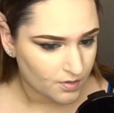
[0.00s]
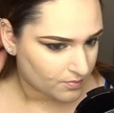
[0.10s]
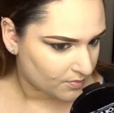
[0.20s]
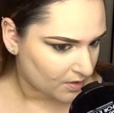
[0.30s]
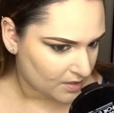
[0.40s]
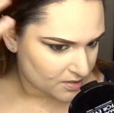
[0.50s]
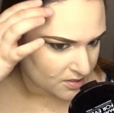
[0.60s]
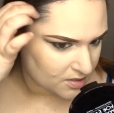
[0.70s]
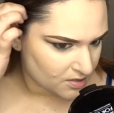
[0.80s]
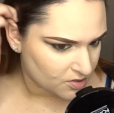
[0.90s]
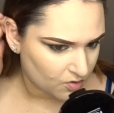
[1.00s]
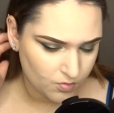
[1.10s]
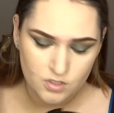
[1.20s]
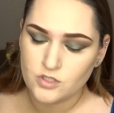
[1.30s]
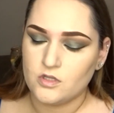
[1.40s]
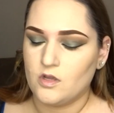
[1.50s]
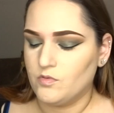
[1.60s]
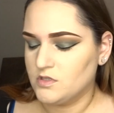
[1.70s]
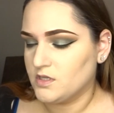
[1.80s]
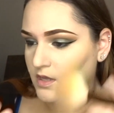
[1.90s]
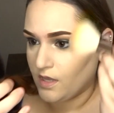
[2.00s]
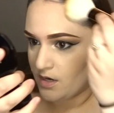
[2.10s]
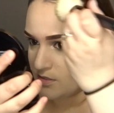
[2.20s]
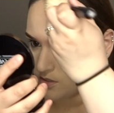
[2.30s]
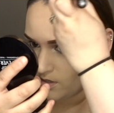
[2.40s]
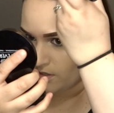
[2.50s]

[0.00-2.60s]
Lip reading: But I see so much like with skin cancer